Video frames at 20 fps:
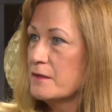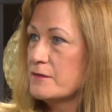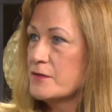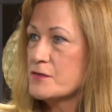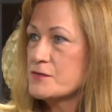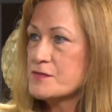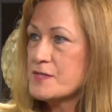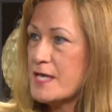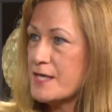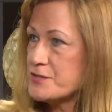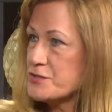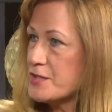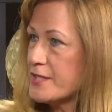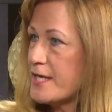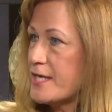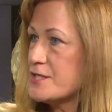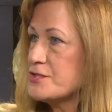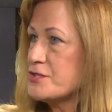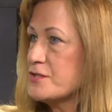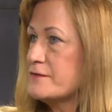There's
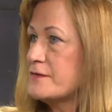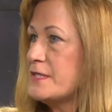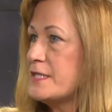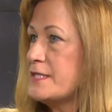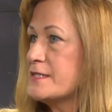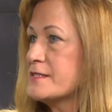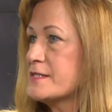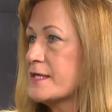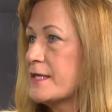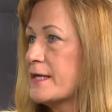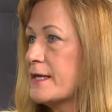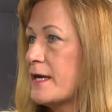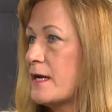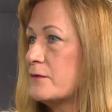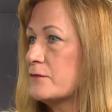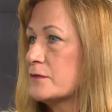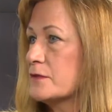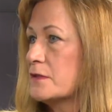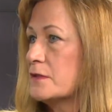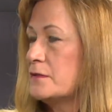education that needs to get
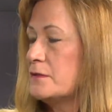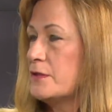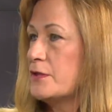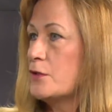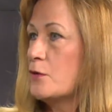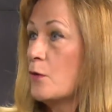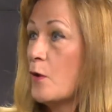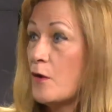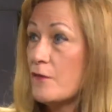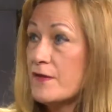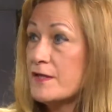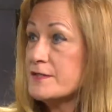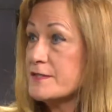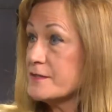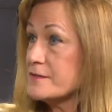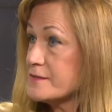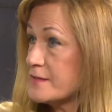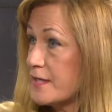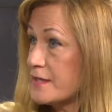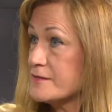out, and all that
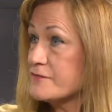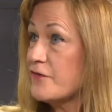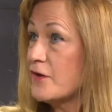does take